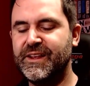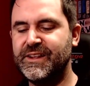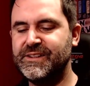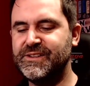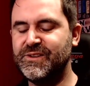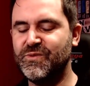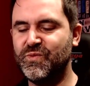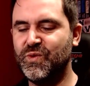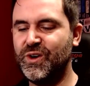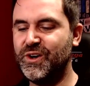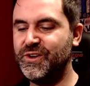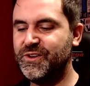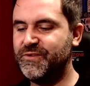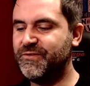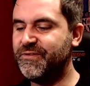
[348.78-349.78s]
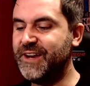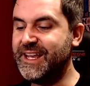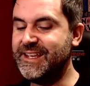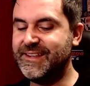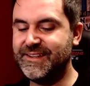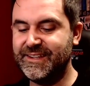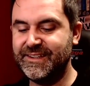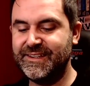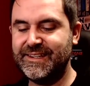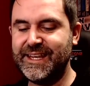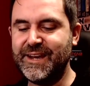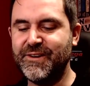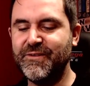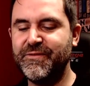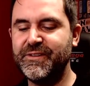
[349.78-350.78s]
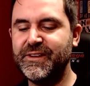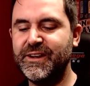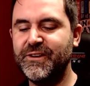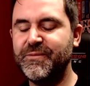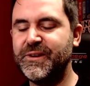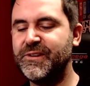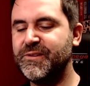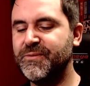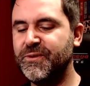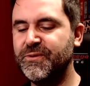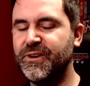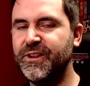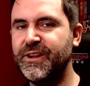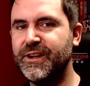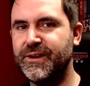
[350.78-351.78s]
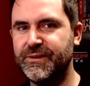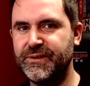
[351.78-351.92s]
The watch face itself is a little bit smaller than I was